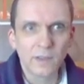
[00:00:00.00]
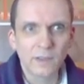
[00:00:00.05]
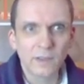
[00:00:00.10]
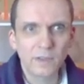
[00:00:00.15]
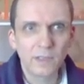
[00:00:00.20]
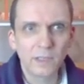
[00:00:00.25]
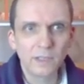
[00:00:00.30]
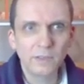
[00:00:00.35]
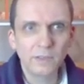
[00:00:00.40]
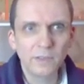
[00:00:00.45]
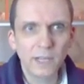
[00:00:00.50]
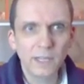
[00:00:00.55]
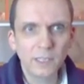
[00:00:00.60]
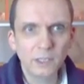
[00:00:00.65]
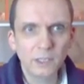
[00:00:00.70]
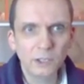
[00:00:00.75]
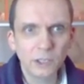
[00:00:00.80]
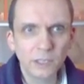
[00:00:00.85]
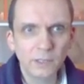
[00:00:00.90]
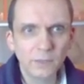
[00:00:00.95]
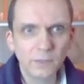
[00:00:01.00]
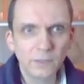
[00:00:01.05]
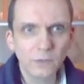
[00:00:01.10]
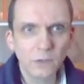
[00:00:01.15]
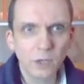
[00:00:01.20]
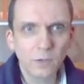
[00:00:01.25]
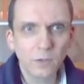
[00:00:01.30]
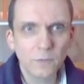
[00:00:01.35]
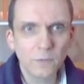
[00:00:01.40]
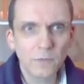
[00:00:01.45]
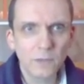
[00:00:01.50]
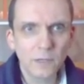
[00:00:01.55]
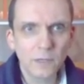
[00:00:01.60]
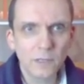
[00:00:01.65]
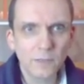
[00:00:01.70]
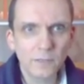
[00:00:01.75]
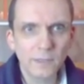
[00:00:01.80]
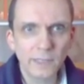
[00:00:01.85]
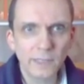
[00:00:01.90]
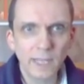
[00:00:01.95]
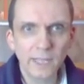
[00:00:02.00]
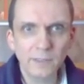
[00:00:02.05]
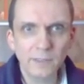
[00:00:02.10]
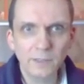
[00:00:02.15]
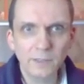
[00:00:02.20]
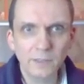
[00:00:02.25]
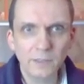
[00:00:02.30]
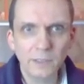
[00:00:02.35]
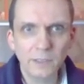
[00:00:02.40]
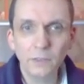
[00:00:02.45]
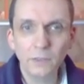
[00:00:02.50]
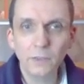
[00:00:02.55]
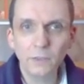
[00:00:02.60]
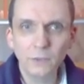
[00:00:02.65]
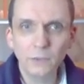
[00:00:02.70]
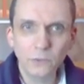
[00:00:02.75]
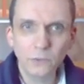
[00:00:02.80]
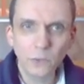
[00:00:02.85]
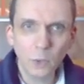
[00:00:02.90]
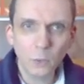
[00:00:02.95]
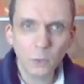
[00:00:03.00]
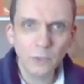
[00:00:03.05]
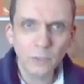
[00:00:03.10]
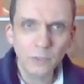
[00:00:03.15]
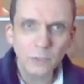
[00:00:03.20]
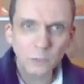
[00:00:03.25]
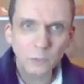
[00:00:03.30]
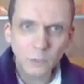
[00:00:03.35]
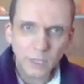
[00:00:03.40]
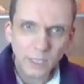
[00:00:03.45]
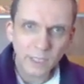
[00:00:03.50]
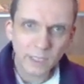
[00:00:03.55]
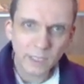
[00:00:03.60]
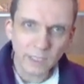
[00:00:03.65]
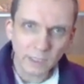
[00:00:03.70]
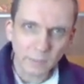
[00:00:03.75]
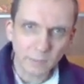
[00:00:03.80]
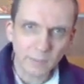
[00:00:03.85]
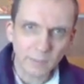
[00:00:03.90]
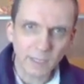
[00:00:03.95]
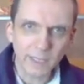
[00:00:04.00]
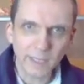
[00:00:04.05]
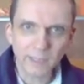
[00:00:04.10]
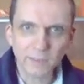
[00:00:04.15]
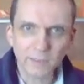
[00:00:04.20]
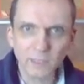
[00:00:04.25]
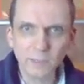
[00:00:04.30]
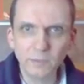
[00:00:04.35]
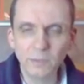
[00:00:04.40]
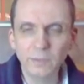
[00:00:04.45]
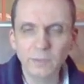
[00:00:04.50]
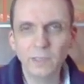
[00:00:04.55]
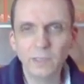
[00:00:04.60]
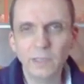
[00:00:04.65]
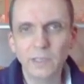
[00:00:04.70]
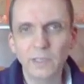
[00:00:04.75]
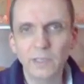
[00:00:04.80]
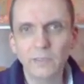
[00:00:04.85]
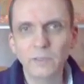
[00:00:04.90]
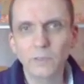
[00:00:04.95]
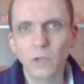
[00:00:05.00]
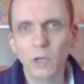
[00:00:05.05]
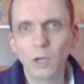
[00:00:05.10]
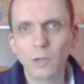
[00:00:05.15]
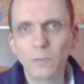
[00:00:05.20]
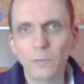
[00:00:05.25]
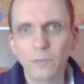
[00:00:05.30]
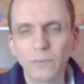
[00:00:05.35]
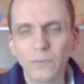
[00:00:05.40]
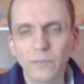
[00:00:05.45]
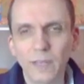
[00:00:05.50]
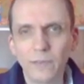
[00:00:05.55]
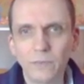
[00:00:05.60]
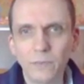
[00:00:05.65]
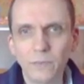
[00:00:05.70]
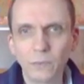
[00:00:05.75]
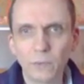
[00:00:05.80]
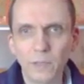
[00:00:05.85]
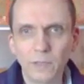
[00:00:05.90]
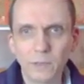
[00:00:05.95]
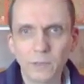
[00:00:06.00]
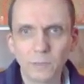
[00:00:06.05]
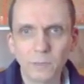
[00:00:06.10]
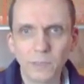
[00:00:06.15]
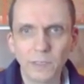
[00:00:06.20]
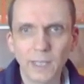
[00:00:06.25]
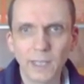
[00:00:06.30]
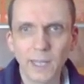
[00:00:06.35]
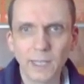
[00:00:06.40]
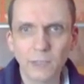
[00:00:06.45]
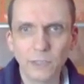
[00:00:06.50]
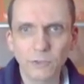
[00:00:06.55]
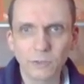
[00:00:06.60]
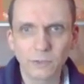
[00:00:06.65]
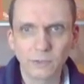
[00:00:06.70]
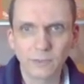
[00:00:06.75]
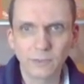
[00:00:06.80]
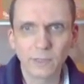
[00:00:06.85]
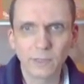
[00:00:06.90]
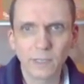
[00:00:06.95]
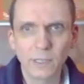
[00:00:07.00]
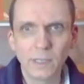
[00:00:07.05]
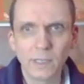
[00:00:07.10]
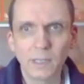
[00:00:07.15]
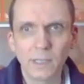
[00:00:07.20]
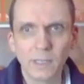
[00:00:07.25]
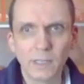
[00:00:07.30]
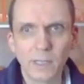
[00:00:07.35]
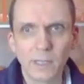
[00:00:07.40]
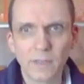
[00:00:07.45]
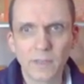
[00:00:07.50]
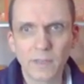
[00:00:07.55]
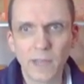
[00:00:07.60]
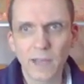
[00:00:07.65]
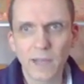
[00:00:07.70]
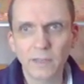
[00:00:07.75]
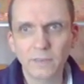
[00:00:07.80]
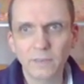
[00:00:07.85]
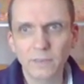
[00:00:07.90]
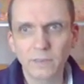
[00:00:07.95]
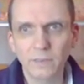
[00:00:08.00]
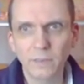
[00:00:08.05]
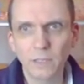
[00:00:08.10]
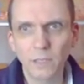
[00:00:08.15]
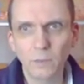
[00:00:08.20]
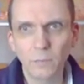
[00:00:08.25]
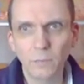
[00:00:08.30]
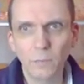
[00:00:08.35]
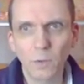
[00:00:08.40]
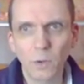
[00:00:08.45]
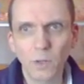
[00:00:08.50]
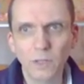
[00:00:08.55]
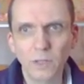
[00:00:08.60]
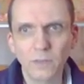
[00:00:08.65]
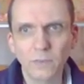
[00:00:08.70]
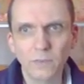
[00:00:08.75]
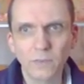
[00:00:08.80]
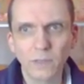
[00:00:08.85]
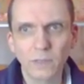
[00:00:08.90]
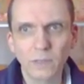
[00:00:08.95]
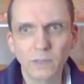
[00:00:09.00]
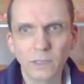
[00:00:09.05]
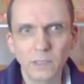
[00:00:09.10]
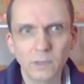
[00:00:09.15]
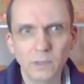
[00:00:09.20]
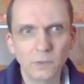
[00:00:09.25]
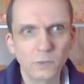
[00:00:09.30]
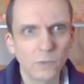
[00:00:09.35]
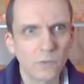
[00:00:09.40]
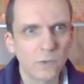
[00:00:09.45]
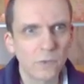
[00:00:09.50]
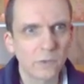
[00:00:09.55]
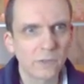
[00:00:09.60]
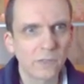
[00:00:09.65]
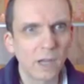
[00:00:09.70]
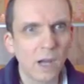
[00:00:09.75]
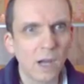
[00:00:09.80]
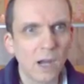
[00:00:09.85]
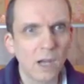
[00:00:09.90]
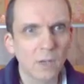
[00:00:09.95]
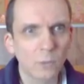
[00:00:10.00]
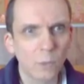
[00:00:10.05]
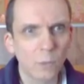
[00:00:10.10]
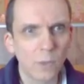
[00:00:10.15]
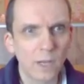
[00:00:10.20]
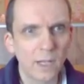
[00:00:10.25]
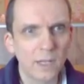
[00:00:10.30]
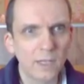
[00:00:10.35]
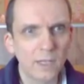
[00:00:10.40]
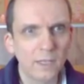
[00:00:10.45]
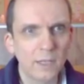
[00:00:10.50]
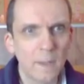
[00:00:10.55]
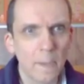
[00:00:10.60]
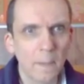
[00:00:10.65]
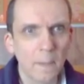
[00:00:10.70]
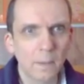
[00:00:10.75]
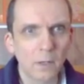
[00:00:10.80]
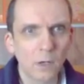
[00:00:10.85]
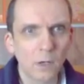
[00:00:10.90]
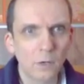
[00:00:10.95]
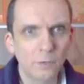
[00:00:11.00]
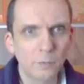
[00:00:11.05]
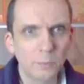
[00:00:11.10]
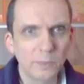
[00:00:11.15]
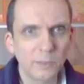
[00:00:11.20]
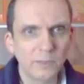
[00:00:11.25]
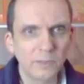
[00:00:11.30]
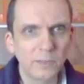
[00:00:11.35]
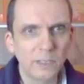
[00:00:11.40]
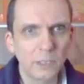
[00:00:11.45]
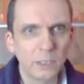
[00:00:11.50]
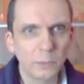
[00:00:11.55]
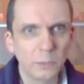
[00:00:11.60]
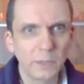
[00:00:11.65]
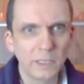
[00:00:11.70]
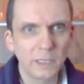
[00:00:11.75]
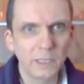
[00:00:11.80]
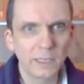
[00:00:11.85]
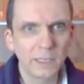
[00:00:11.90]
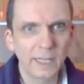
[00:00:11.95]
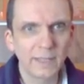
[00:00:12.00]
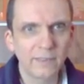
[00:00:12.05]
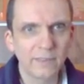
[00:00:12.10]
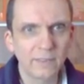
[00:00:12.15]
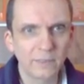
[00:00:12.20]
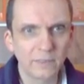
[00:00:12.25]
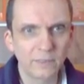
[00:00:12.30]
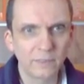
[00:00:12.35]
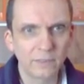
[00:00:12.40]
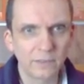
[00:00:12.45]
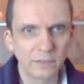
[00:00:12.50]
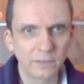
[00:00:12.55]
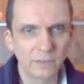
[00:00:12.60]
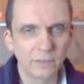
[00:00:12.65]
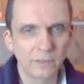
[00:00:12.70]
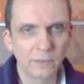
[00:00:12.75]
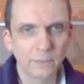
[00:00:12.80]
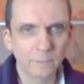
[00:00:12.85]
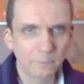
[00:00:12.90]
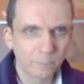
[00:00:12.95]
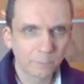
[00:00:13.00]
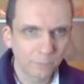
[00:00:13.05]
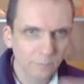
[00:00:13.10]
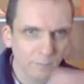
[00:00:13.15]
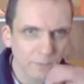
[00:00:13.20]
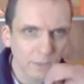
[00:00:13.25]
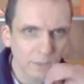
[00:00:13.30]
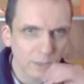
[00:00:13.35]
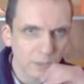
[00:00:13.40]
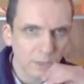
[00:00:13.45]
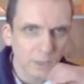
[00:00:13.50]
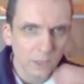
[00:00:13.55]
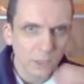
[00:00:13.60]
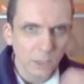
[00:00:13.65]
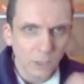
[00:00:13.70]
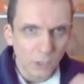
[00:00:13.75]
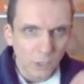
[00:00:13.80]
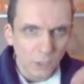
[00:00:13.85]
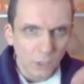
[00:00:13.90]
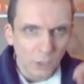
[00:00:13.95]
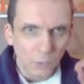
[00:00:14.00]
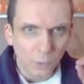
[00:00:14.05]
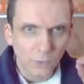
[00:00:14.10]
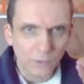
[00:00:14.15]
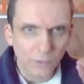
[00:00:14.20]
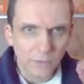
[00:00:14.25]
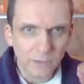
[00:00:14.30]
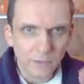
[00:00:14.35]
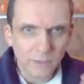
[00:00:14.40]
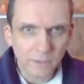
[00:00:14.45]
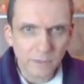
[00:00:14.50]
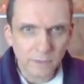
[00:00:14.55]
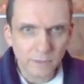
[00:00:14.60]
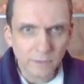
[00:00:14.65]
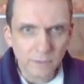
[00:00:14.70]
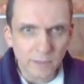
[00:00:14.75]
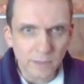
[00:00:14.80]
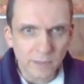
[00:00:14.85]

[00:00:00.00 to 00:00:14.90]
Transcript: The intelligence of the living entity is stolen away by activities of sense gratification, and thus he falls into the dark well of material existence. Within